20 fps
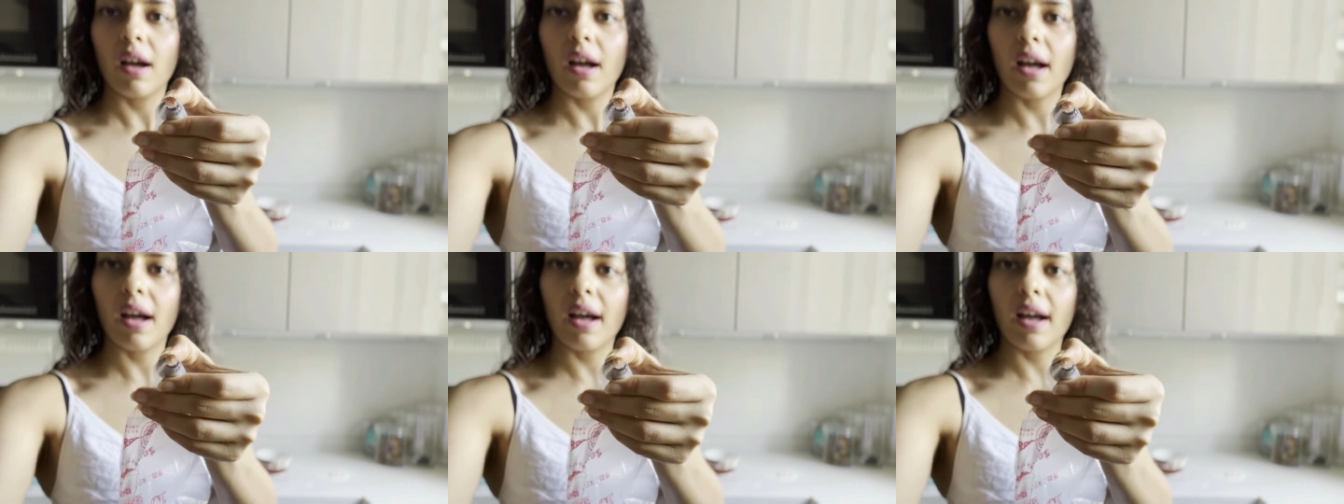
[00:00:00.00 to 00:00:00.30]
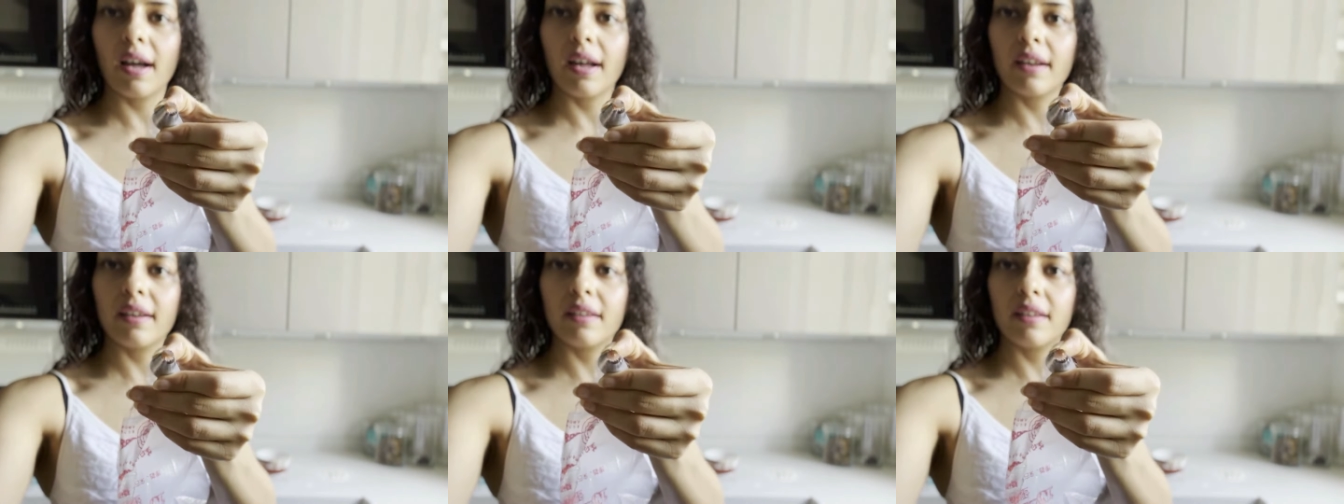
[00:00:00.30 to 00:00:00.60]

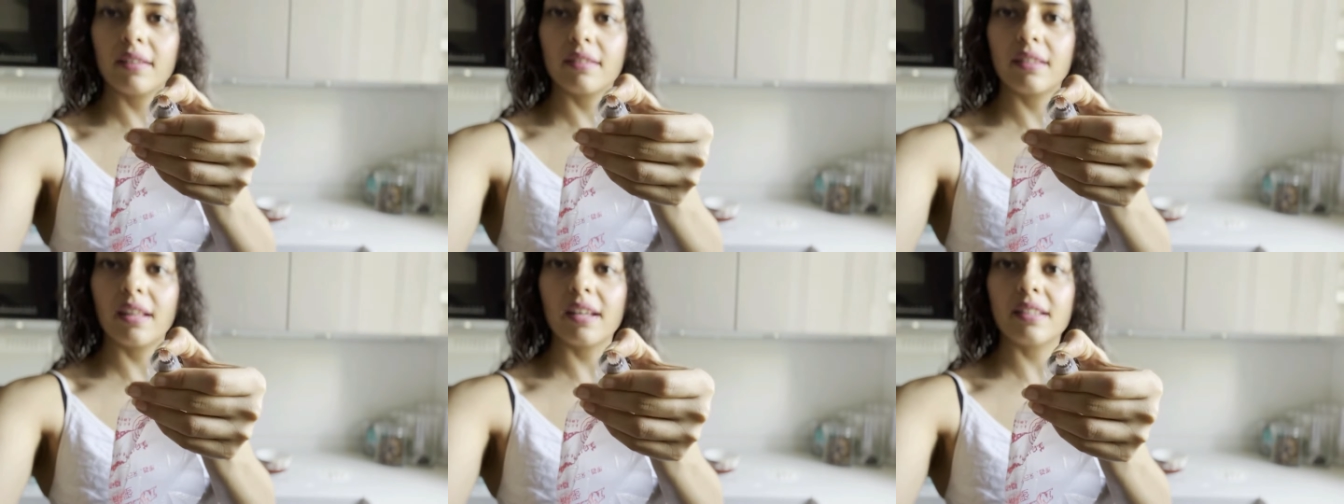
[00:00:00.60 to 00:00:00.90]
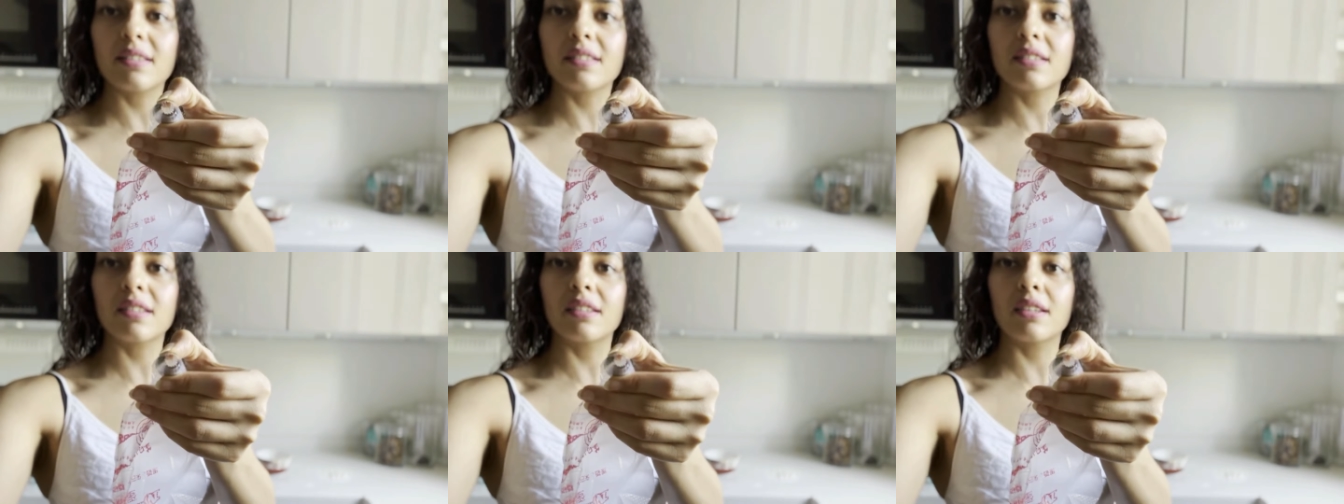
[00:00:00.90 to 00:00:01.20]
And
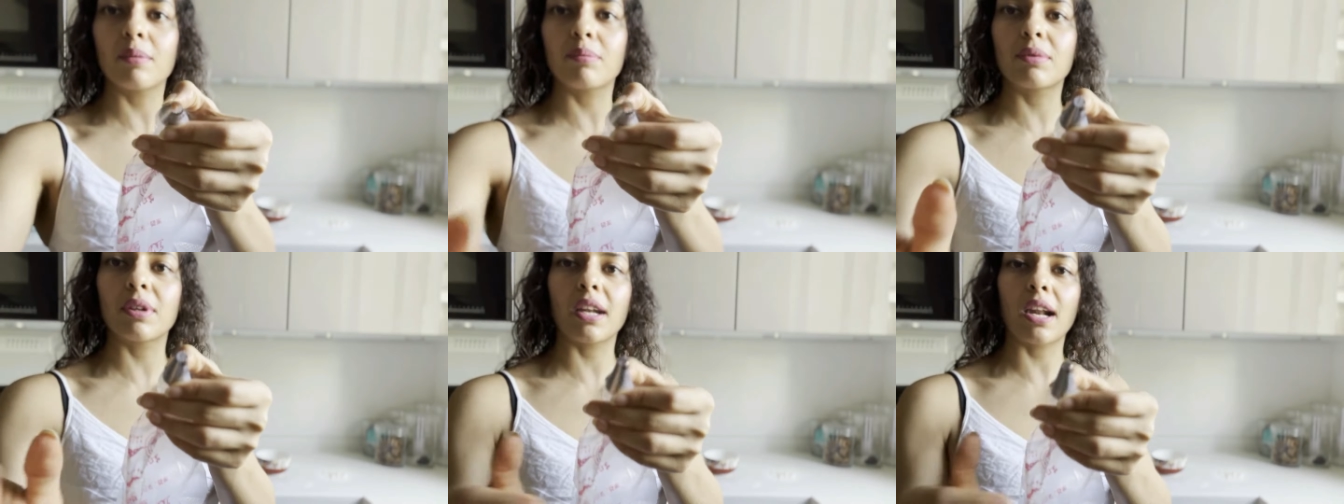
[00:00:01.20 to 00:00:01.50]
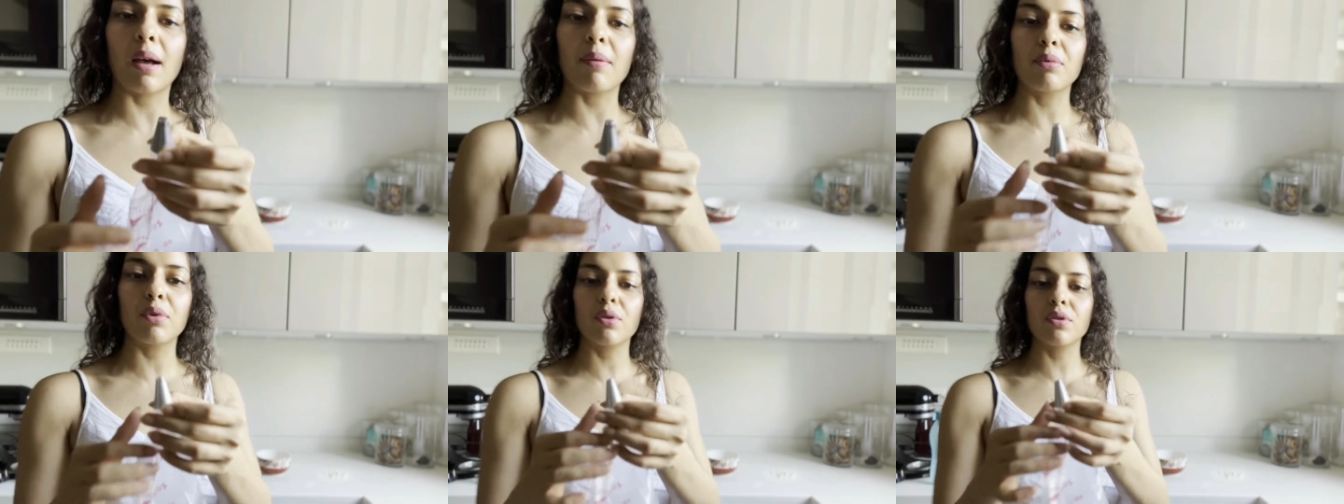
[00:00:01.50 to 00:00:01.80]
that's the tip that
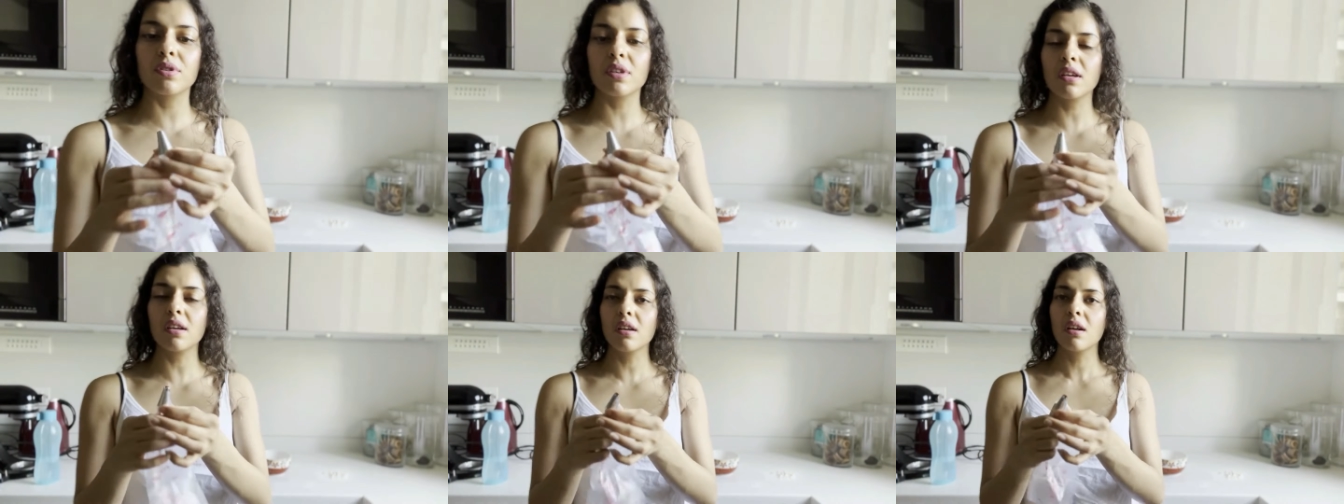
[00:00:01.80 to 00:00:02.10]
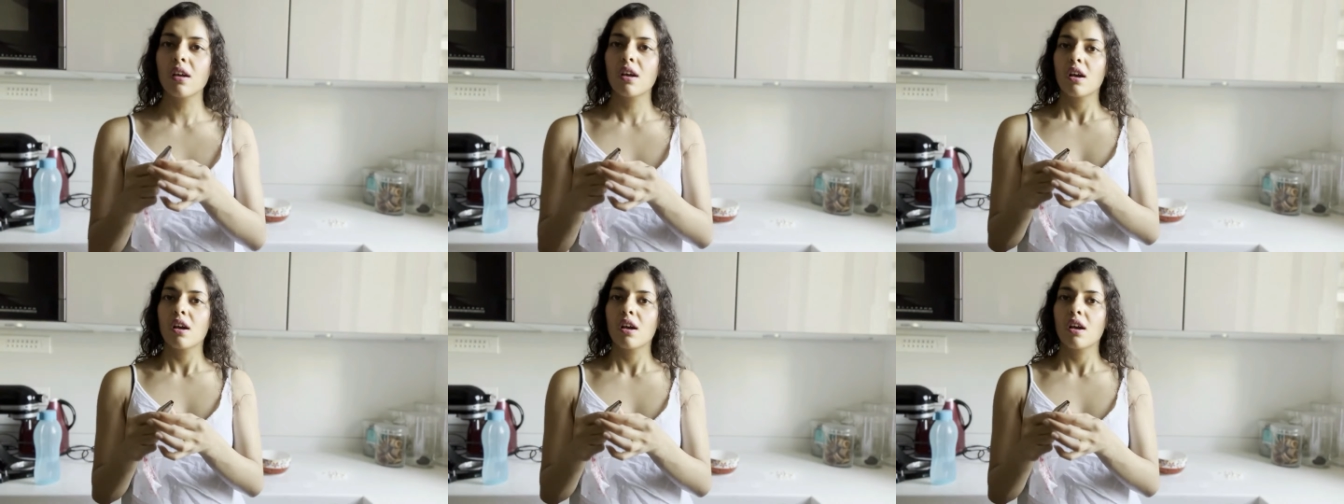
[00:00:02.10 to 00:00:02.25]
I'm using.